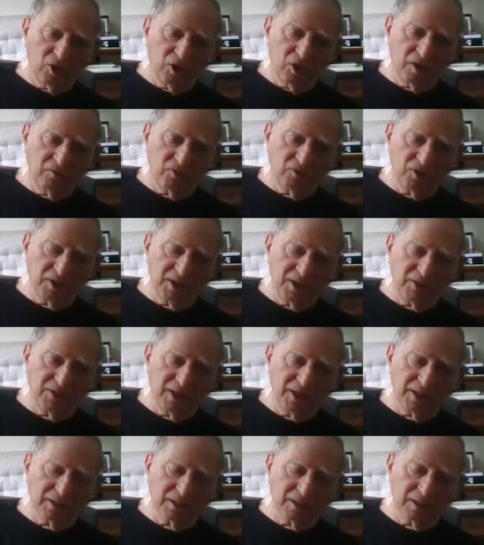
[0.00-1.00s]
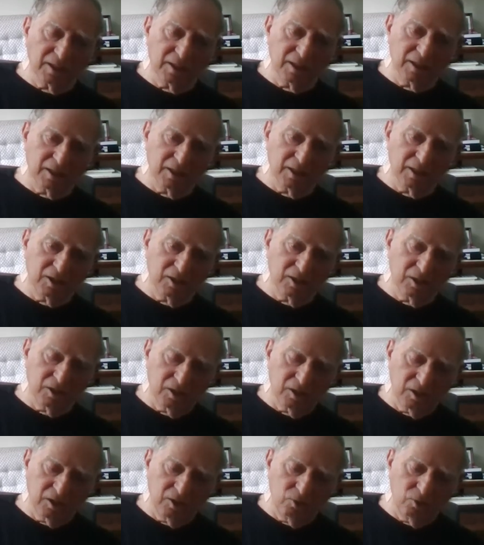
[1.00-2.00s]
if you did that,
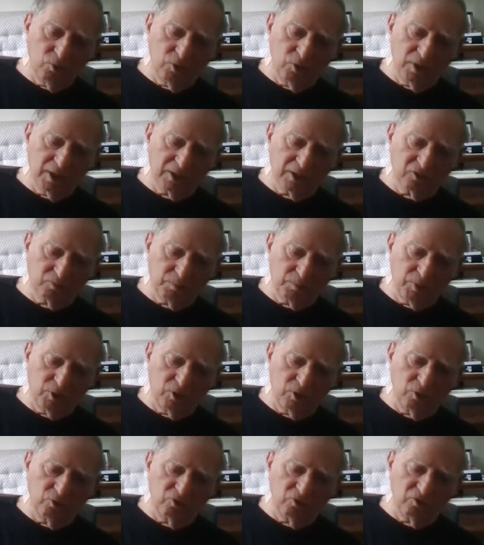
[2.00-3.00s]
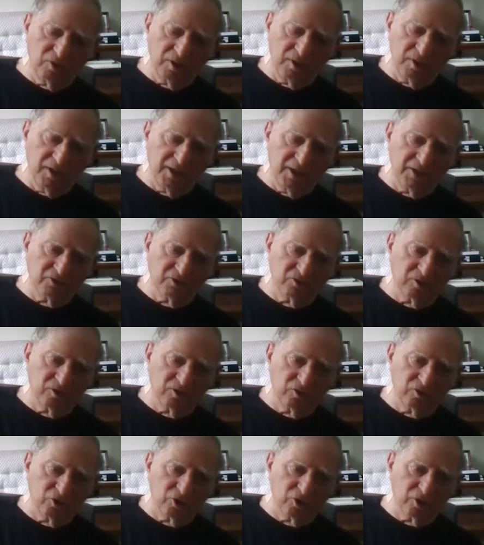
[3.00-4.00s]
you would expose the dust
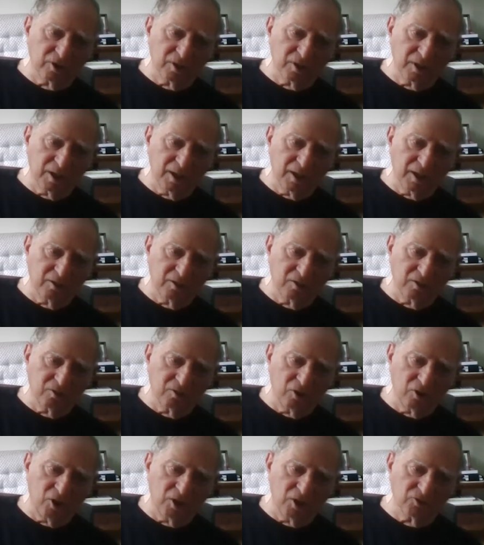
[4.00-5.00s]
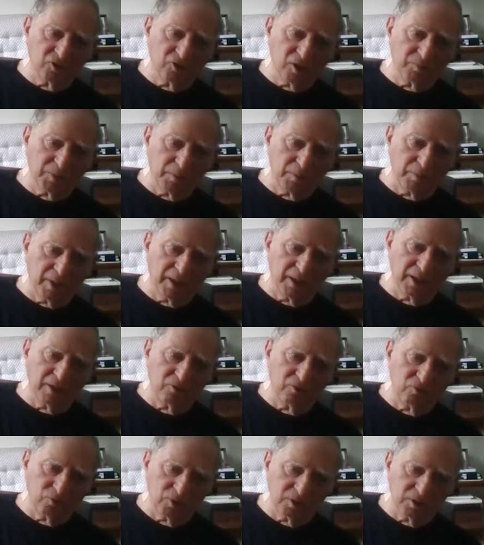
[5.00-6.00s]
and dirt and the chopper
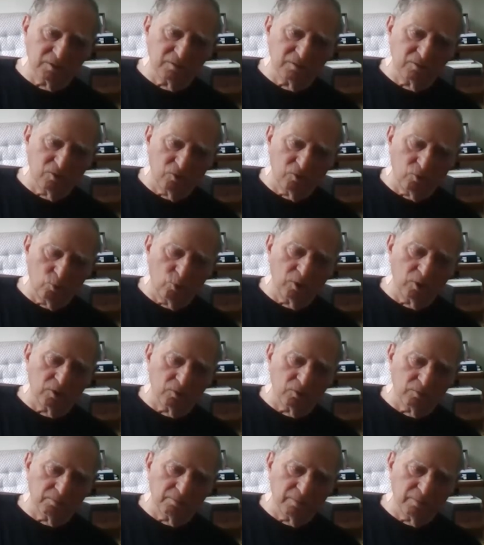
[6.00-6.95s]
blades would whip,